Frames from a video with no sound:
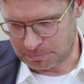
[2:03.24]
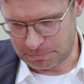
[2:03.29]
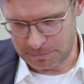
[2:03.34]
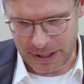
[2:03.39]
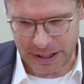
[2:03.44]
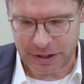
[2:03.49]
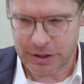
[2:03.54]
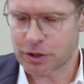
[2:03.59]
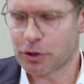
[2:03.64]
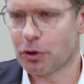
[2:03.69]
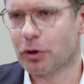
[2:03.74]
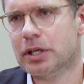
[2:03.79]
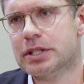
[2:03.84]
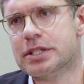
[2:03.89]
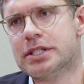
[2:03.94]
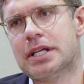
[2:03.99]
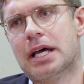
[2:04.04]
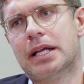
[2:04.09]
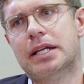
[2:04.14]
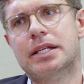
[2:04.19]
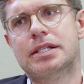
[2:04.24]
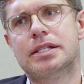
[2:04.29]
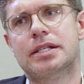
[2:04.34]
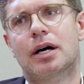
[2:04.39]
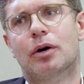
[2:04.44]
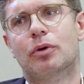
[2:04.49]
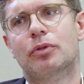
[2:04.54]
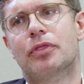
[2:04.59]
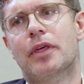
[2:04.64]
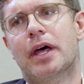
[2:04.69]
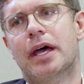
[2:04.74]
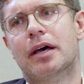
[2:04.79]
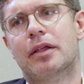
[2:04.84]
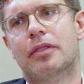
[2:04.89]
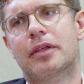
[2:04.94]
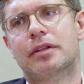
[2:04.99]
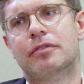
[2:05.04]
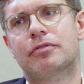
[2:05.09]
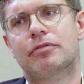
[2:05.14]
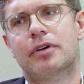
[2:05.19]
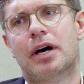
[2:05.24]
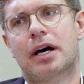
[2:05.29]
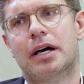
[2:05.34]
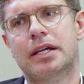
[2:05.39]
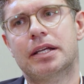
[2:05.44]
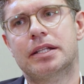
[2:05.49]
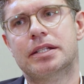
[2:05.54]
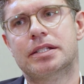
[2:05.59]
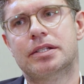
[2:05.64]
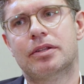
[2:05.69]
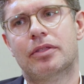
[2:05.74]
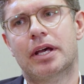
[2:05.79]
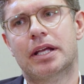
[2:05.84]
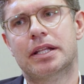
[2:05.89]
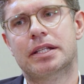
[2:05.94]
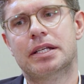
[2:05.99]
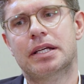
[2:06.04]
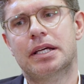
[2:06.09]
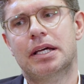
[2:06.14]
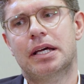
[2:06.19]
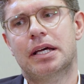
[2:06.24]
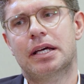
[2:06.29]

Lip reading: external studies out there that find that